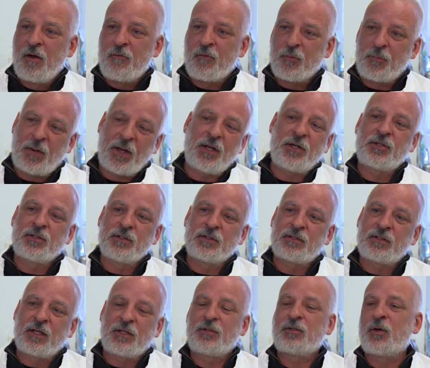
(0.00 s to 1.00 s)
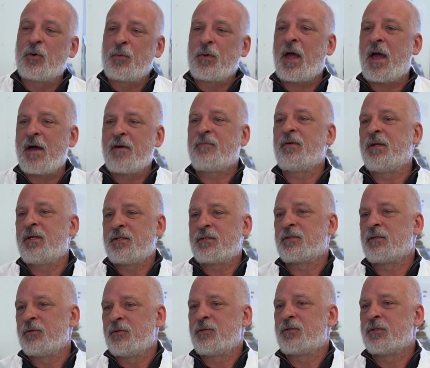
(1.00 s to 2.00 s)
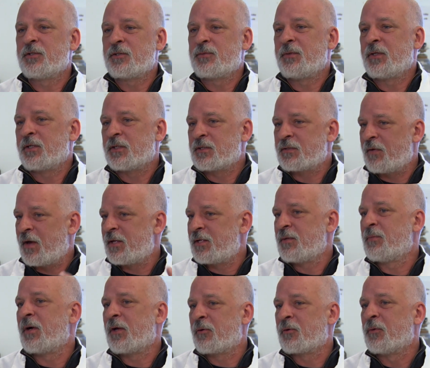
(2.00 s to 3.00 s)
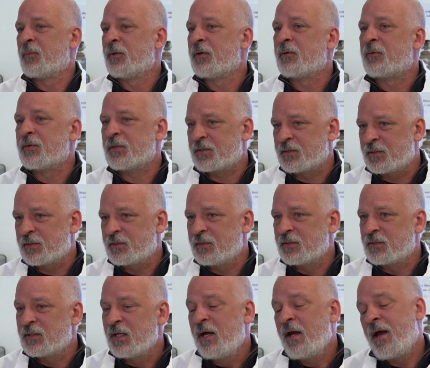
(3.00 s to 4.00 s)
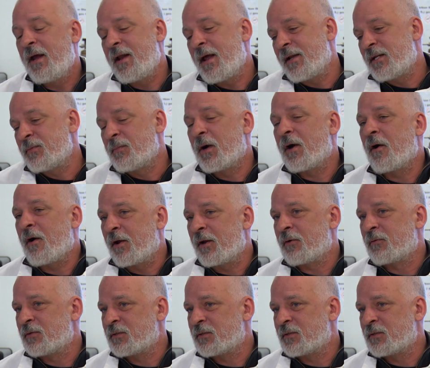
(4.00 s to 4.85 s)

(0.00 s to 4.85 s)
for patients that don't have any solutions because of antimicrobial resistance and antibiotic